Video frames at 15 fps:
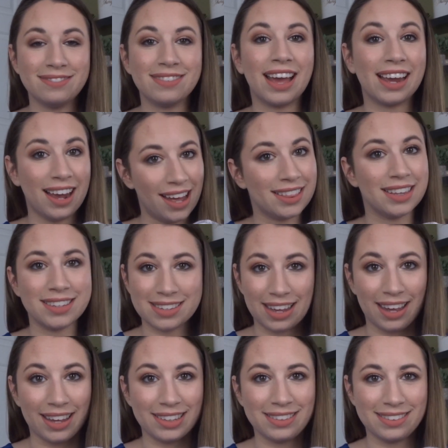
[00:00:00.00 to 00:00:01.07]
I got this,
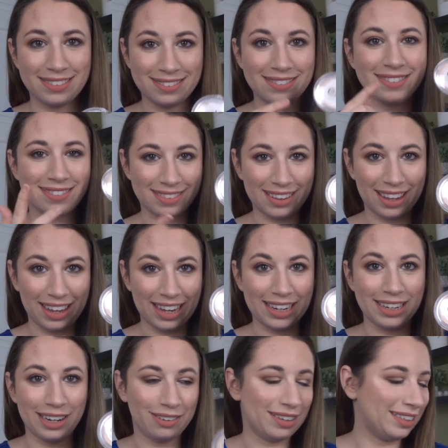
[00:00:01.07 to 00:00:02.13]
guys. I
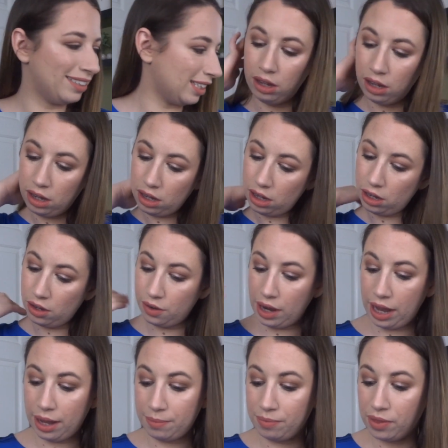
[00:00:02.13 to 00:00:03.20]
can do it.
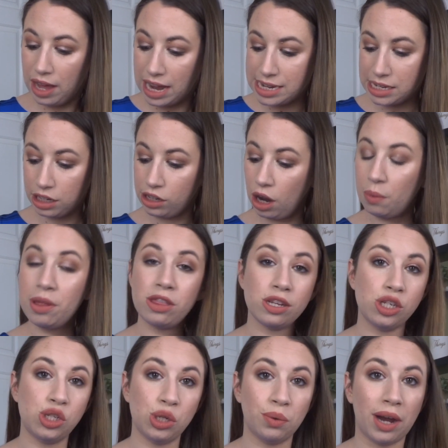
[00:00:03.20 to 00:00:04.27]
Okay, I did go with
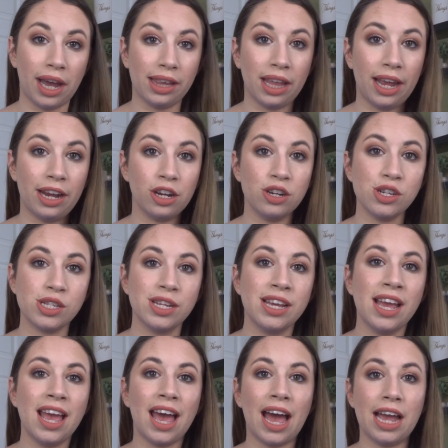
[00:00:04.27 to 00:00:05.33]
two eyeliners.
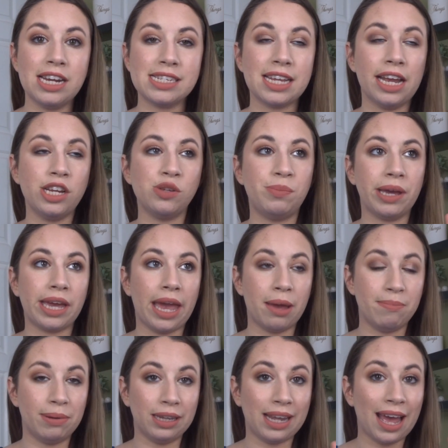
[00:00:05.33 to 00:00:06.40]
I decided to pick
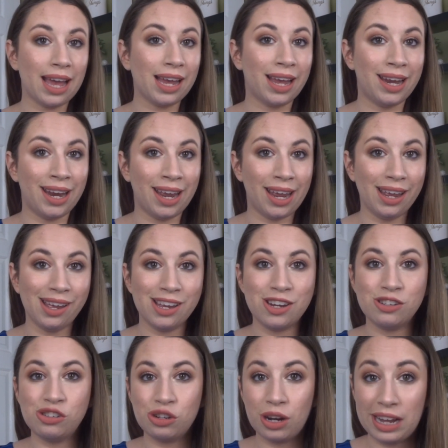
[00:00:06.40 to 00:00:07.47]
a black and a
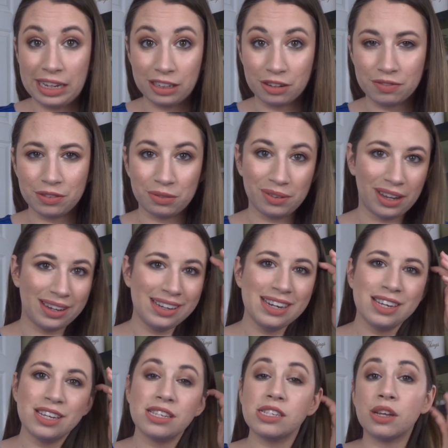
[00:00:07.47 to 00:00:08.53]
colorful one.
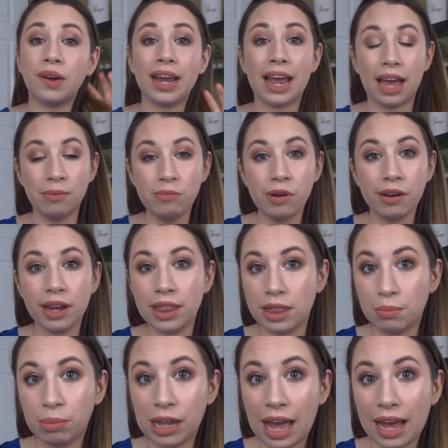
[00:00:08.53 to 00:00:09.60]
So I am wearing the
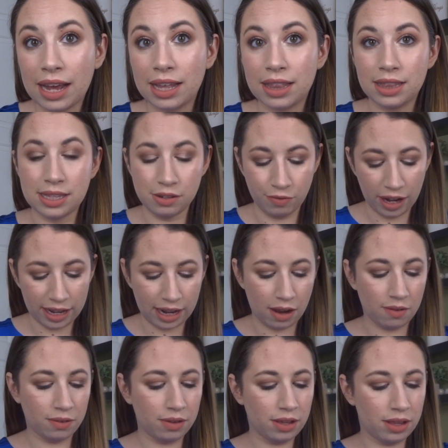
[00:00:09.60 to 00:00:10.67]
black right
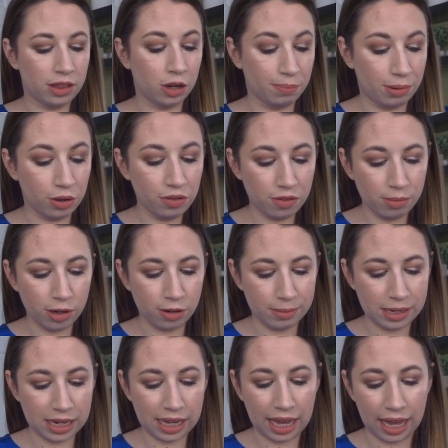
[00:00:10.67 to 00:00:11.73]
now. They're both from
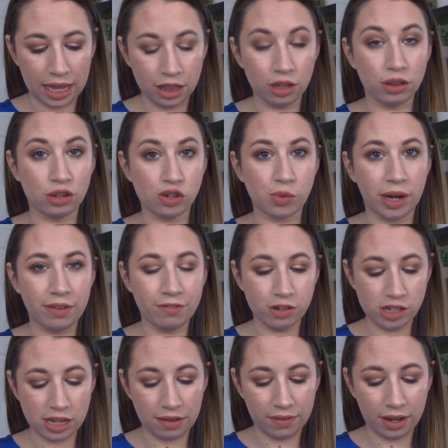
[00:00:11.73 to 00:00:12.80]
Urban Decay and they're twenty-four
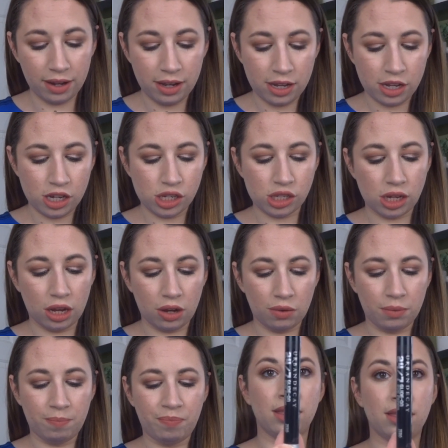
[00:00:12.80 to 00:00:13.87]
seven.
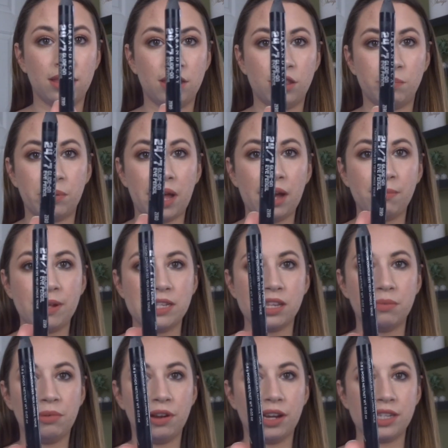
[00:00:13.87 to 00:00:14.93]
So the black pencil
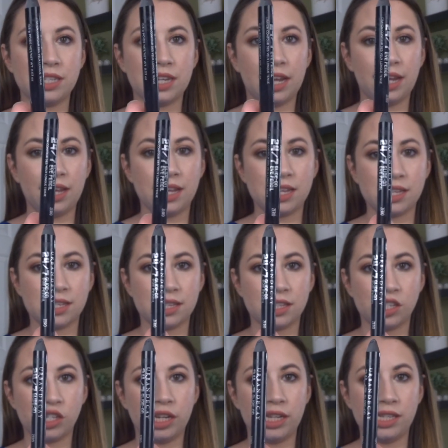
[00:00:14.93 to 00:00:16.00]
I'm wearing today is the
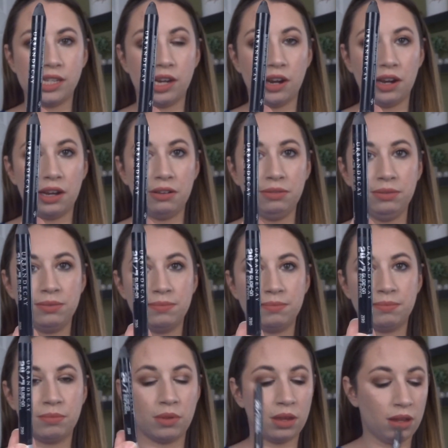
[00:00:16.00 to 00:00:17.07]
shade Zero.
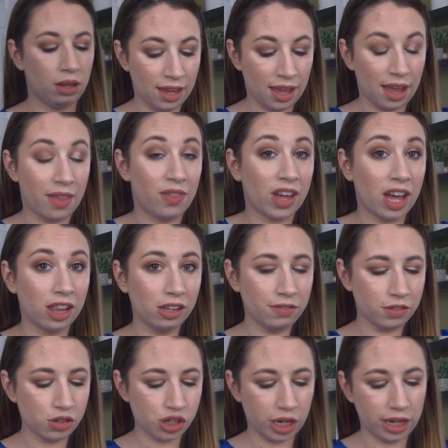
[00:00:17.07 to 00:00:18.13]
And the
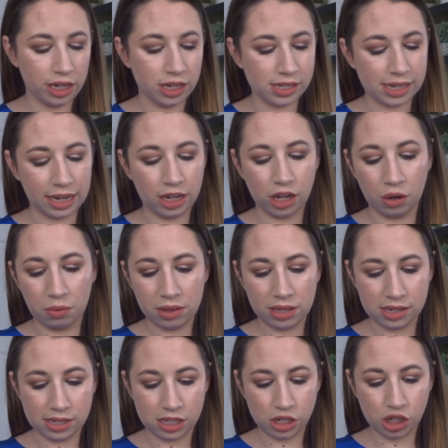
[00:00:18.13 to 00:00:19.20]
colorful shade I decided to go with
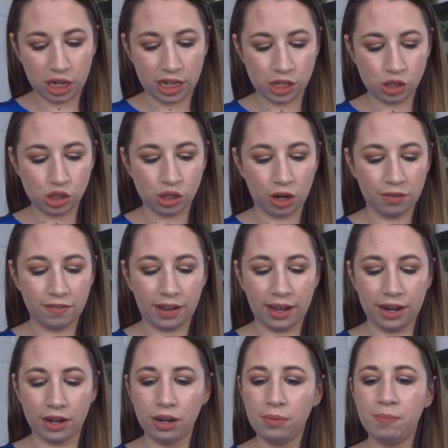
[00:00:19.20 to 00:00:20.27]
is the shade
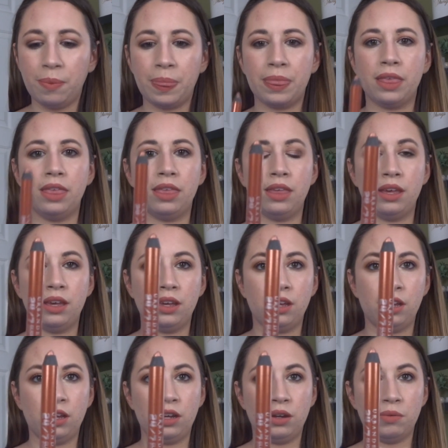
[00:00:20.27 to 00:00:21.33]
Starfire,
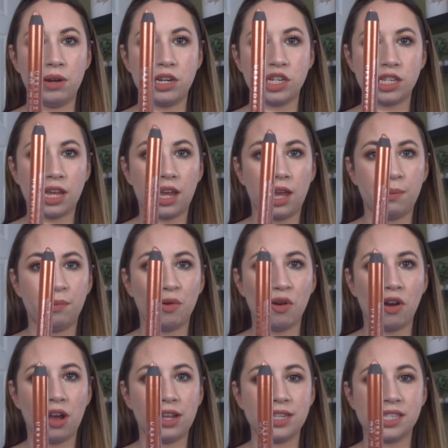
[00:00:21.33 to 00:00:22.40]
which is like a
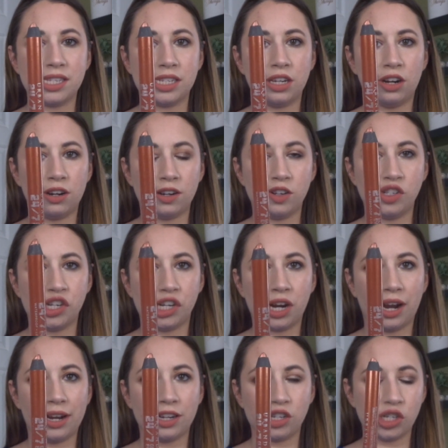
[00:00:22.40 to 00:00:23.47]
bronzy, orangey
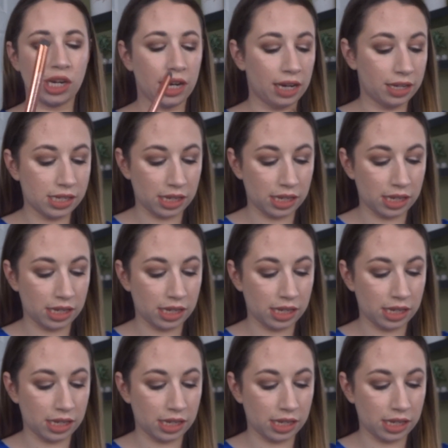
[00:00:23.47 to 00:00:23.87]
kind of shade.